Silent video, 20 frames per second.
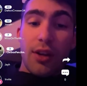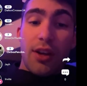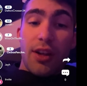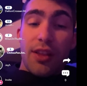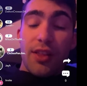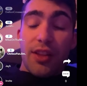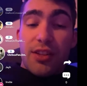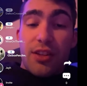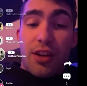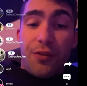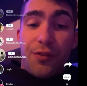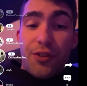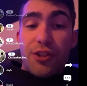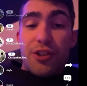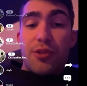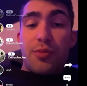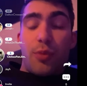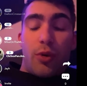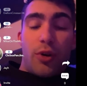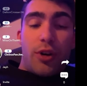The toughest
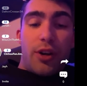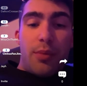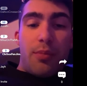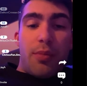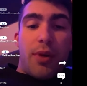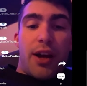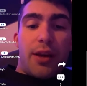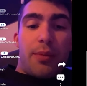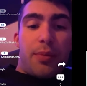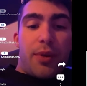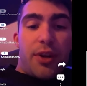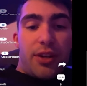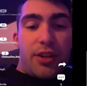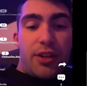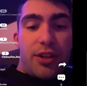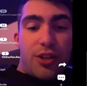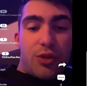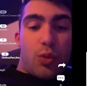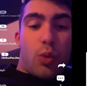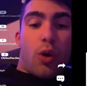sport, in my
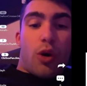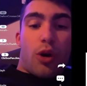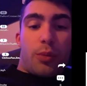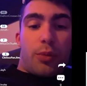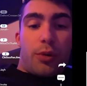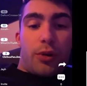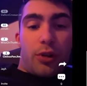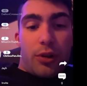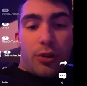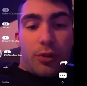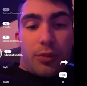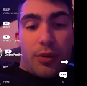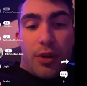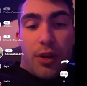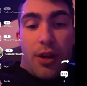opinion, is water polo.